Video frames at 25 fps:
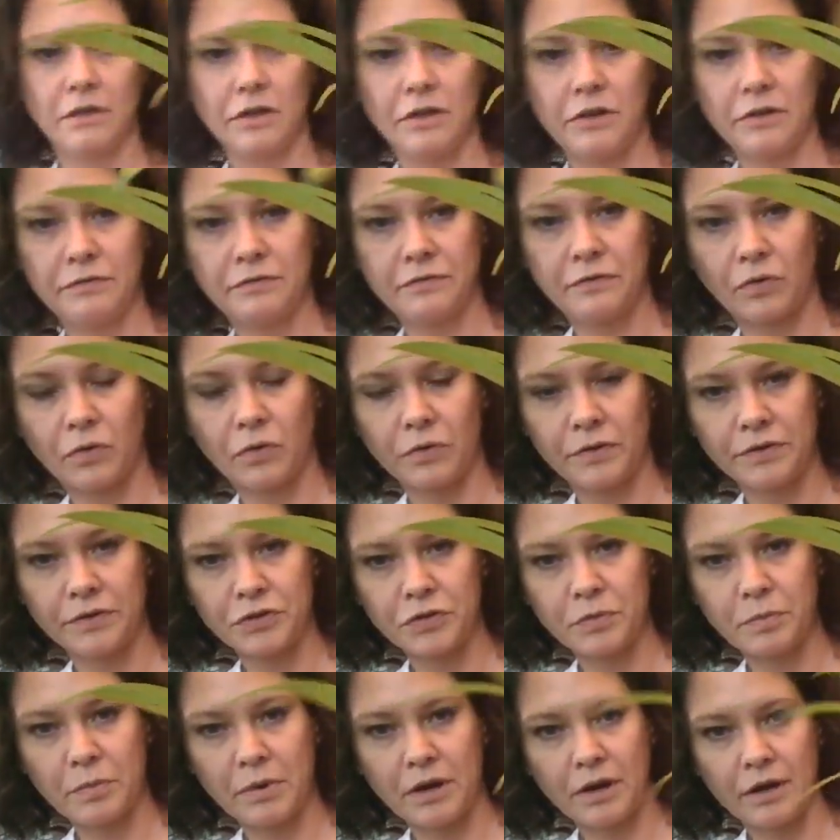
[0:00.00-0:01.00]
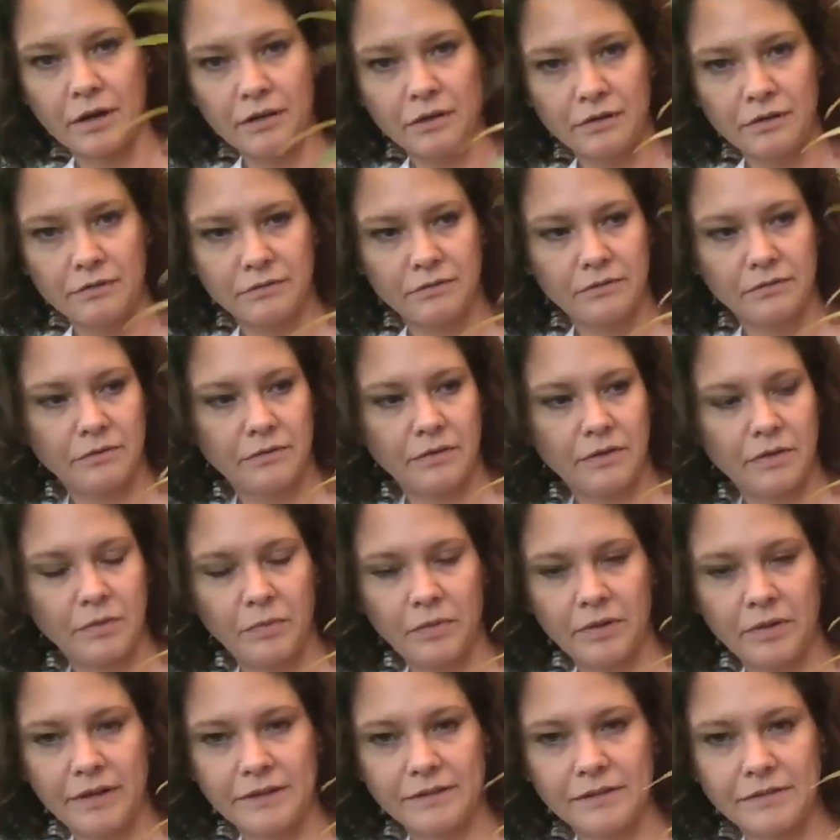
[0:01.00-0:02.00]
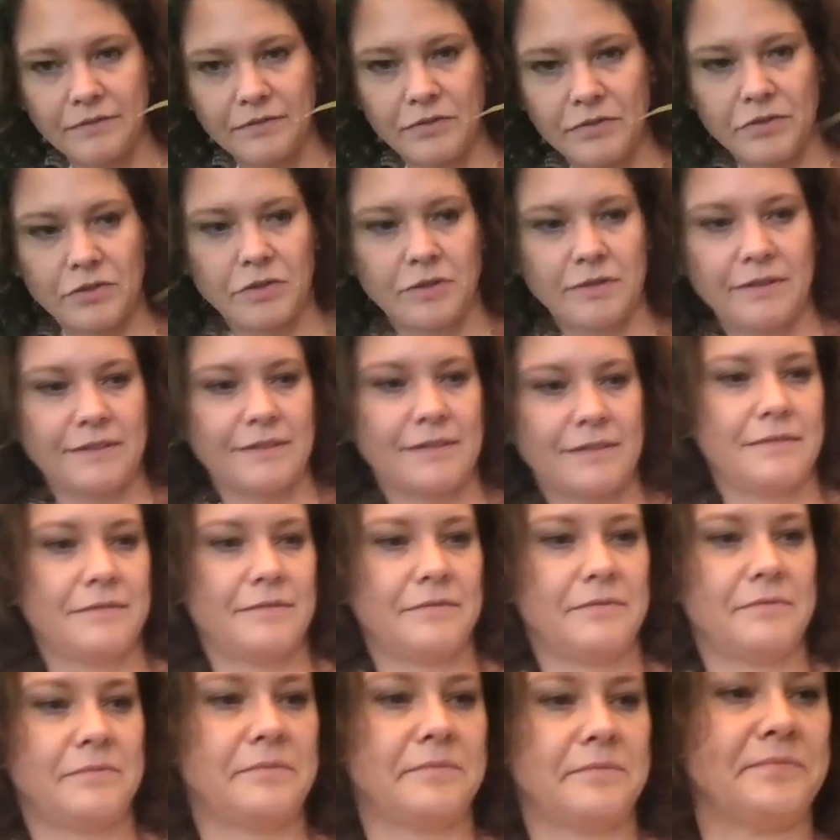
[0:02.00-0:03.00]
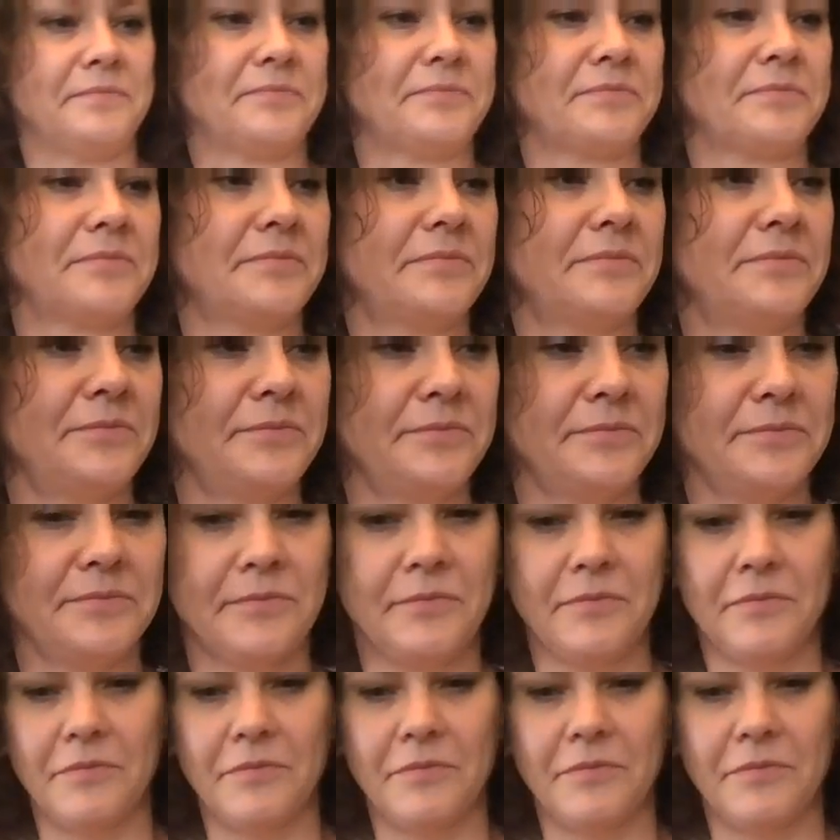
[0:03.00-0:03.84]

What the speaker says: a 4-inch pot with a plant of your choice. So